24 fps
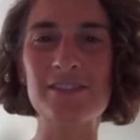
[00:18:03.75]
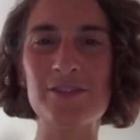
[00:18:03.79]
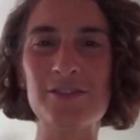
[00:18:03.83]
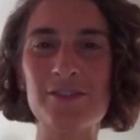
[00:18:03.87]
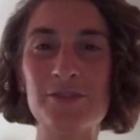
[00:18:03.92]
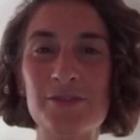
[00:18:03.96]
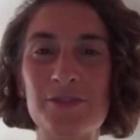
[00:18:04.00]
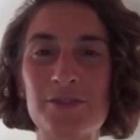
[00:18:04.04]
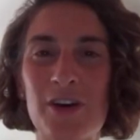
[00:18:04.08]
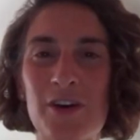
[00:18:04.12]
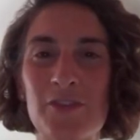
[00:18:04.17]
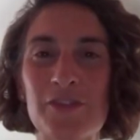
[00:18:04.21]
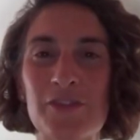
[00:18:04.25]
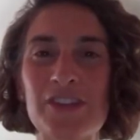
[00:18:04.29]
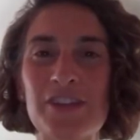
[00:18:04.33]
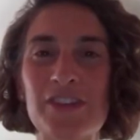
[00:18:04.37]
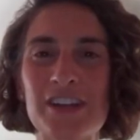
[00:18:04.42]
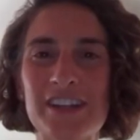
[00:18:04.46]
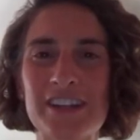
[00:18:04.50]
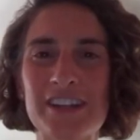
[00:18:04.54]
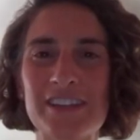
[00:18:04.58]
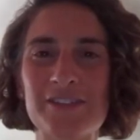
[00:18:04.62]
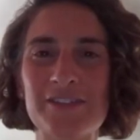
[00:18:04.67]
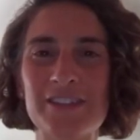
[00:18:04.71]
on
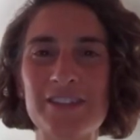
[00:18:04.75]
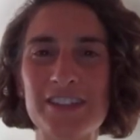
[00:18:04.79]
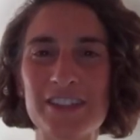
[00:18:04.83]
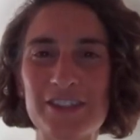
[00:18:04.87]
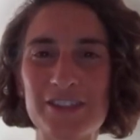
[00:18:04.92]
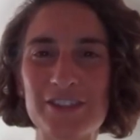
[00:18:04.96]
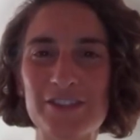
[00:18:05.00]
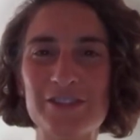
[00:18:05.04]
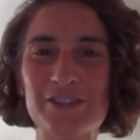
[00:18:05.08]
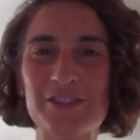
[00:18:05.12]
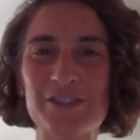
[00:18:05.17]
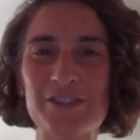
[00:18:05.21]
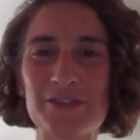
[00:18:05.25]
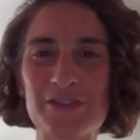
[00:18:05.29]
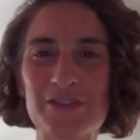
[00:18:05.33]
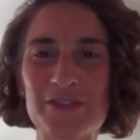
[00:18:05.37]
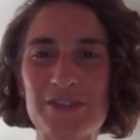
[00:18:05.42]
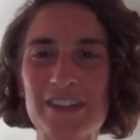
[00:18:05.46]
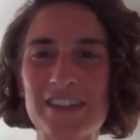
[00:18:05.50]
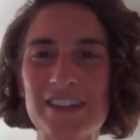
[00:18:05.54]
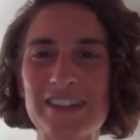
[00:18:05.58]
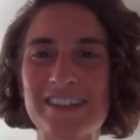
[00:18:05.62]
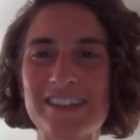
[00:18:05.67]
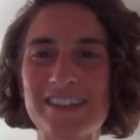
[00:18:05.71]
their definition of
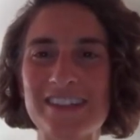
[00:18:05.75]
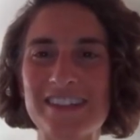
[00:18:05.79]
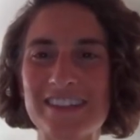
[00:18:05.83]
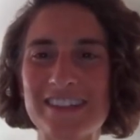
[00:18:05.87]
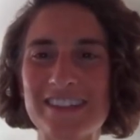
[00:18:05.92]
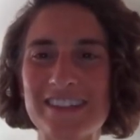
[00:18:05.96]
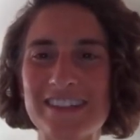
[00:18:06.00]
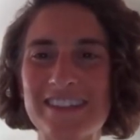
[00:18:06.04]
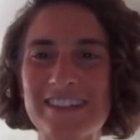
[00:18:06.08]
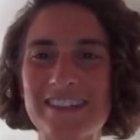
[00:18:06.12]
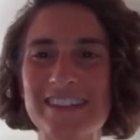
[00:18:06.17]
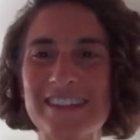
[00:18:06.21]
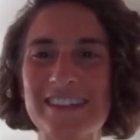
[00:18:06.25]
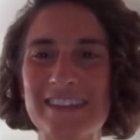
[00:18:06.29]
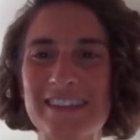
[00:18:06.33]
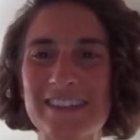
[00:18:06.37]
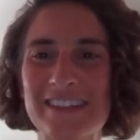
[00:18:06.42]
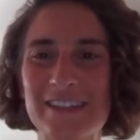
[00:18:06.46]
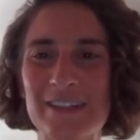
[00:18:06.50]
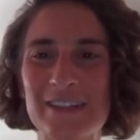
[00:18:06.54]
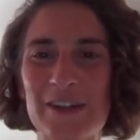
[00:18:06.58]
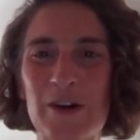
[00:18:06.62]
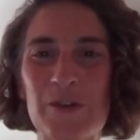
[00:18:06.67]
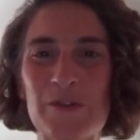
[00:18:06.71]

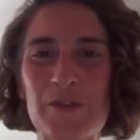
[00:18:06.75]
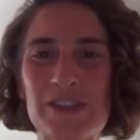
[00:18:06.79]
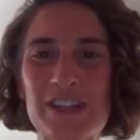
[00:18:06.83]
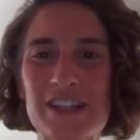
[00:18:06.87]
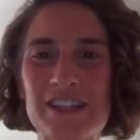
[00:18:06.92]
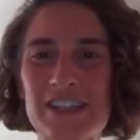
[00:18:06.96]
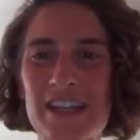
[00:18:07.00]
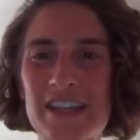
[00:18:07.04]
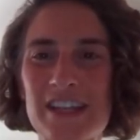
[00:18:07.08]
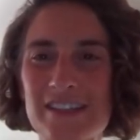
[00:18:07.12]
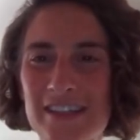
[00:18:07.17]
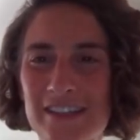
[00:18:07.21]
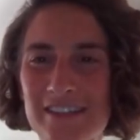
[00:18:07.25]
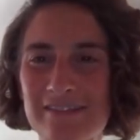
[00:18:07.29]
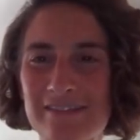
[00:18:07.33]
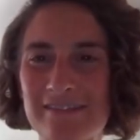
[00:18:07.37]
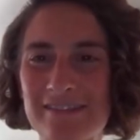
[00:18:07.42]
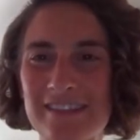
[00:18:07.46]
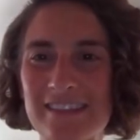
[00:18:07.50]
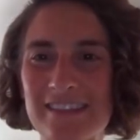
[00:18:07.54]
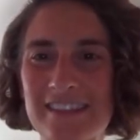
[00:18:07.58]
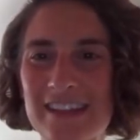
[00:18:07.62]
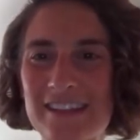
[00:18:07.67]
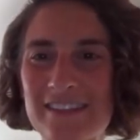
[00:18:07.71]
success? And
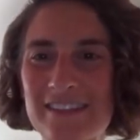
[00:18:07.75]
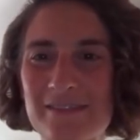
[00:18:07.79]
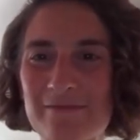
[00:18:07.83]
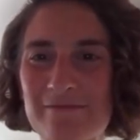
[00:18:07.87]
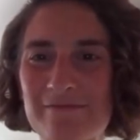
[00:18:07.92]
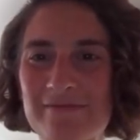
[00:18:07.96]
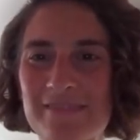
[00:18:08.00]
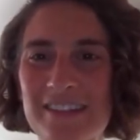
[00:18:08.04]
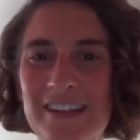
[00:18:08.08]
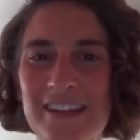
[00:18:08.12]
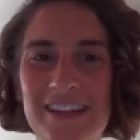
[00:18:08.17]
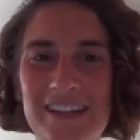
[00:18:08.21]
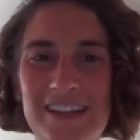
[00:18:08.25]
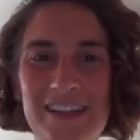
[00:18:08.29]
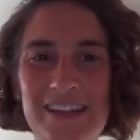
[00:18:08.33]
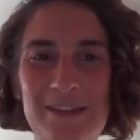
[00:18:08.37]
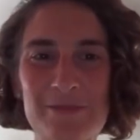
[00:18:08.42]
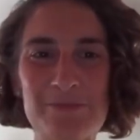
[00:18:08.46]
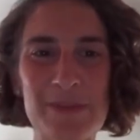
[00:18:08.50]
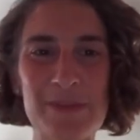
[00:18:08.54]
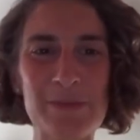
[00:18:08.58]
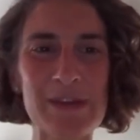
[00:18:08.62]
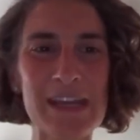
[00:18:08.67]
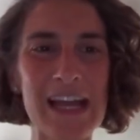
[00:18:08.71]
then
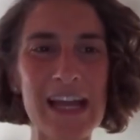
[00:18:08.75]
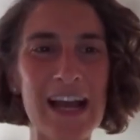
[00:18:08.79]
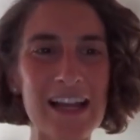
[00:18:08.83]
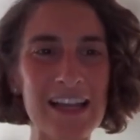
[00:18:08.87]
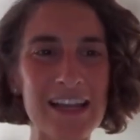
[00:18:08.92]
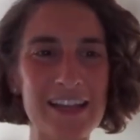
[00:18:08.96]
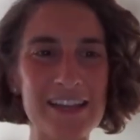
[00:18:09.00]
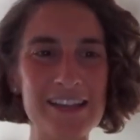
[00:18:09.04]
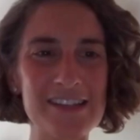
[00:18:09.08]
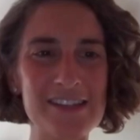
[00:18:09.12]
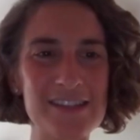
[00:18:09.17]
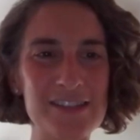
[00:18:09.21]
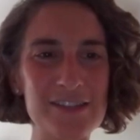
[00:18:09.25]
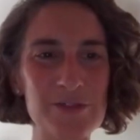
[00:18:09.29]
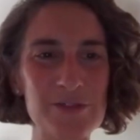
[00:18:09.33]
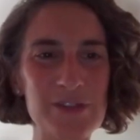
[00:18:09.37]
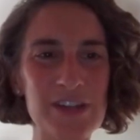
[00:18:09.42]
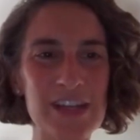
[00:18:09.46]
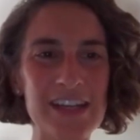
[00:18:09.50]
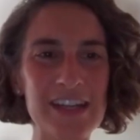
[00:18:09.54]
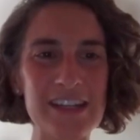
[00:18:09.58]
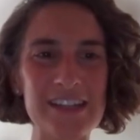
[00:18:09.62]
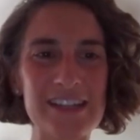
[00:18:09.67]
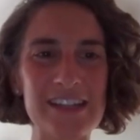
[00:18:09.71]
maybe Alex, you
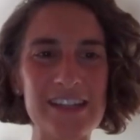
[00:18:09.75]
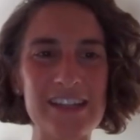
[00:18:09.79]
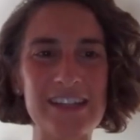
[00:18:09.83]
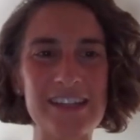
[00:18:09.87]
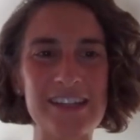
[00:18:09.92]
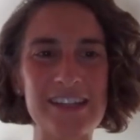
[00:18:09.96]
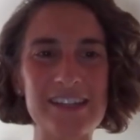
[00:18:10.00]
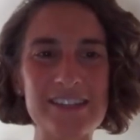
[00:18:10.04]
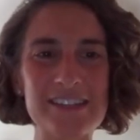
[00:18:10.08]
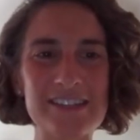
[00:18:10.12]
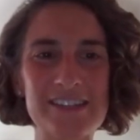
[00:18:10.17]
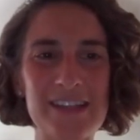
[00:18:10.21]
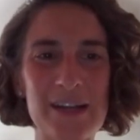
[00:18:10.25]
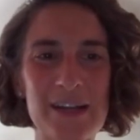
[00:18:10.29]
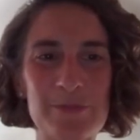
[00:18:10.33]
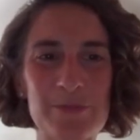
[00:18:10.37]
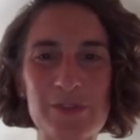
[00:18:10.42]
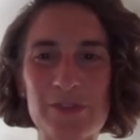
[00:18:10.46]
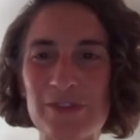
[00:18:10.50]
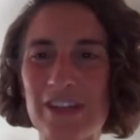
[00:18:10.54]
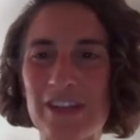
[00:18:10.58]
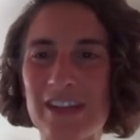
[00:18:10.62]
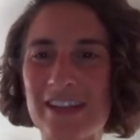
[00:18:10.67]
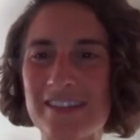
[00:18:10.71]
can tap
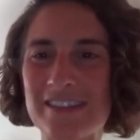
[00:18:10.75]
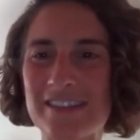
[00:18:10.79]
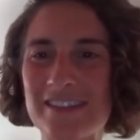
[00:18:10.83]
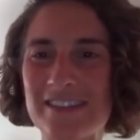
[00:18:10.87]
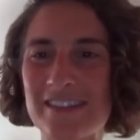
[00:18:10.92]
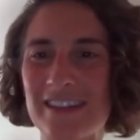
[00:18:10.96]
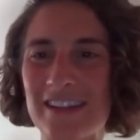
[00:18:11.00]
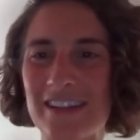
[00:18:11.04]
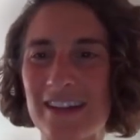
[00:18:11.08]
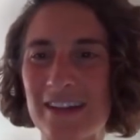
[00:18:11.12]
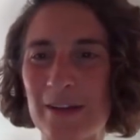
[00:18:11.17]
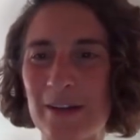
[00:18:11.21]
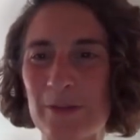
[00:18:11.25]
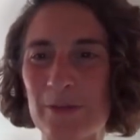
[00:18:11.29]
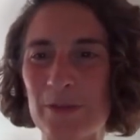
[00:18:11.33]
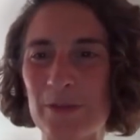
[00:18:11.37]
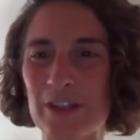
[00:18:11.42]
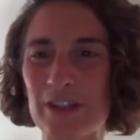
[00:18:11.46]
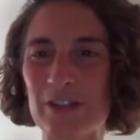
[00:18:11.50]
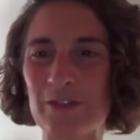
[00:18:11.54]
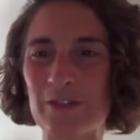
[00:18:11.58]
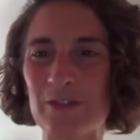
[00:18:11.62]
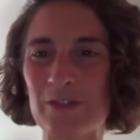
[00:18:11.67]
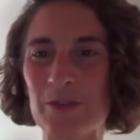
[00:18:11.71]
to that
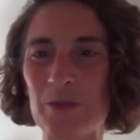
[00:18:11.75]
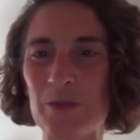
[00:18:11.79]
with your